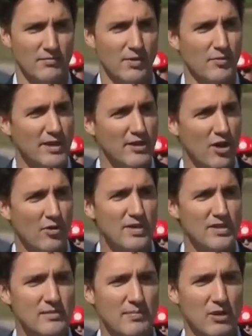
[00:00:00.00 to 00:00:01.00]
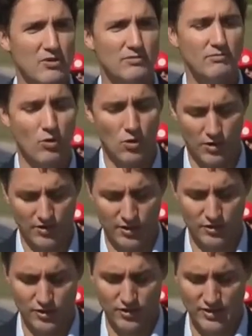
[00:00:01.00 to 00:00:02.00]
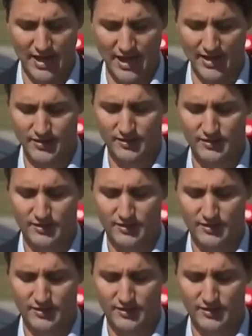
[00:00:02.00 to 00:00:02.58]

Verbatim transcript: But we know about more than just that.